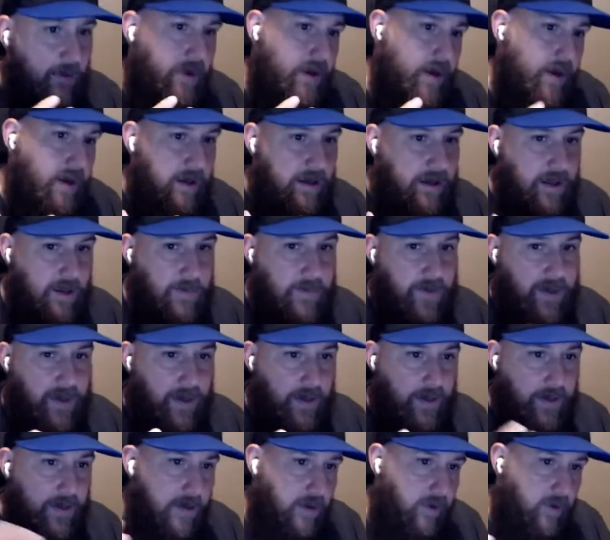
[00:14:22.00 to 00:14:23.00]
it could
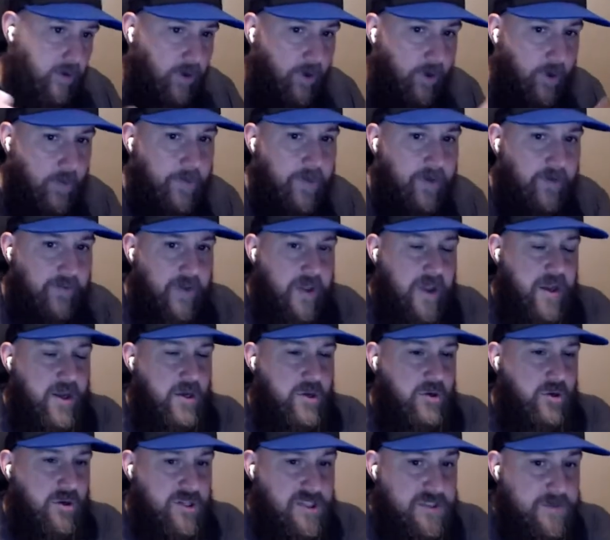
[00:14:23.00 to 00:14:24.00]
be, you know, a little bit of a
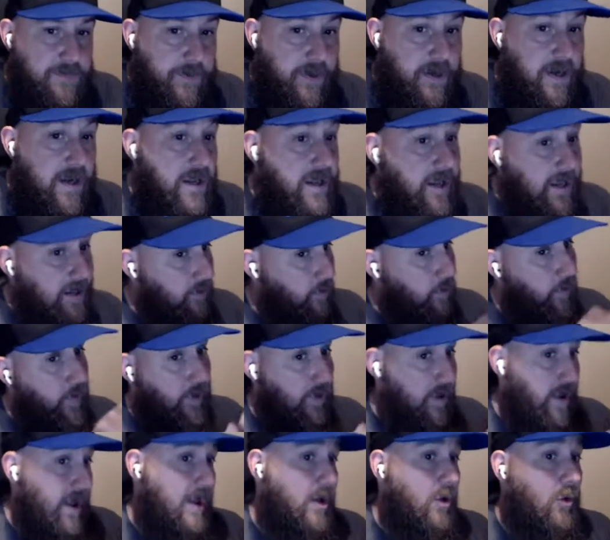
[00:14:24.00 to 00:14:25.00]
hindrance, but it
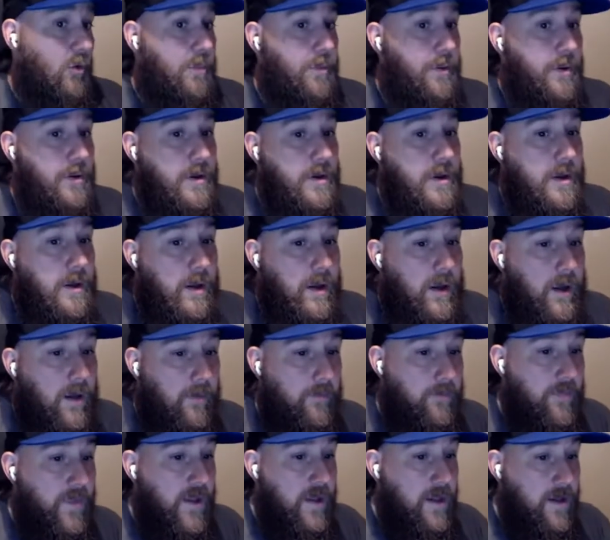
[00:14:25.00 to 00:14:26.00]
will help.
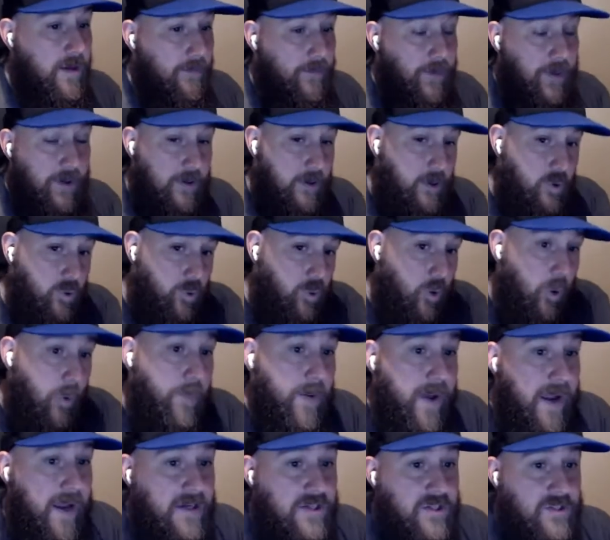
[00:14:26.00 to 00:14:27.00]
But you go
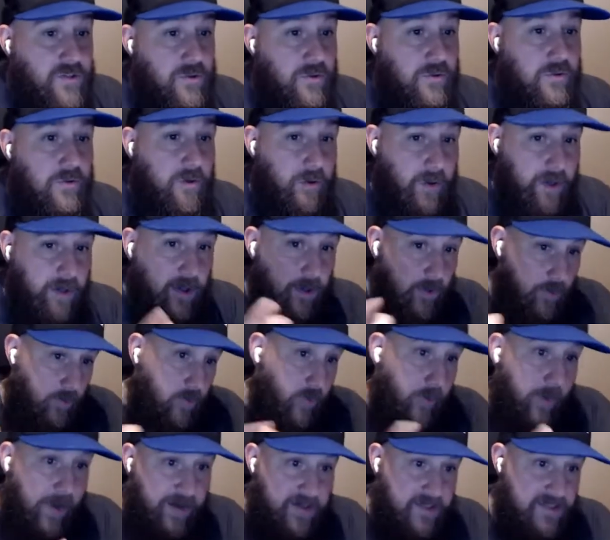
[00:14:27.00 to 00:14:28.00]
back to
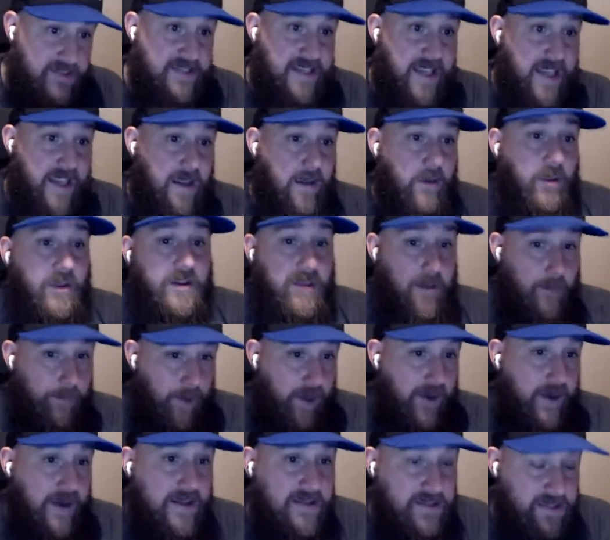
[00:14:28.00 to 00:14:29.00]
saying like the
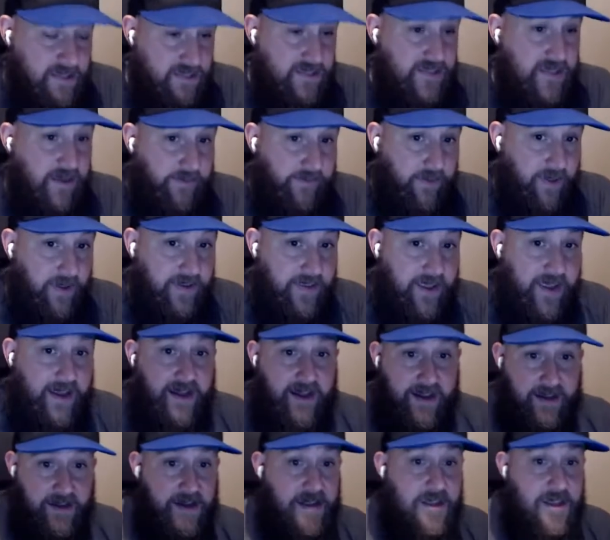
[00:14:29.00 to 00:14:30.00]
butt ends and stuff like that.
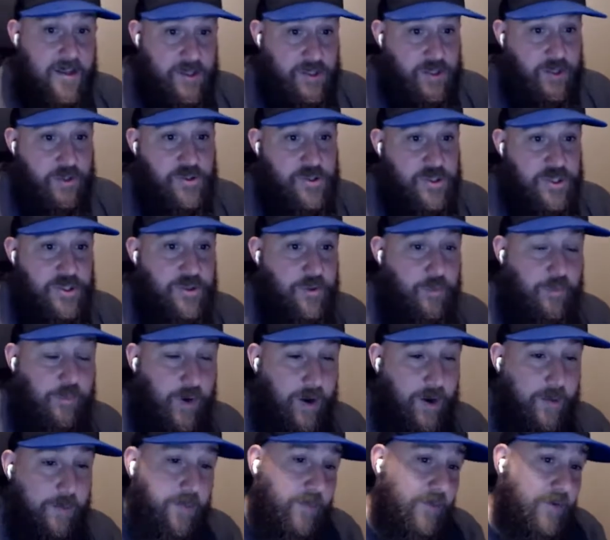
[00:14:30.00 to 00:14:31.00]
And Surjan, you
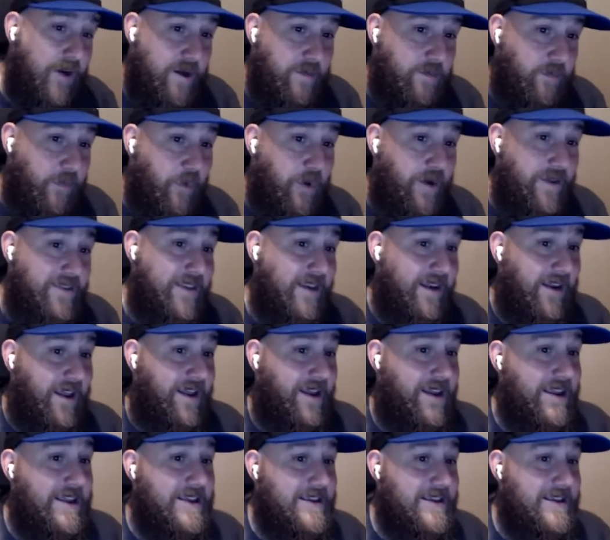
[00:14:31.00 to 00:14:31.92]
brought up a great point that like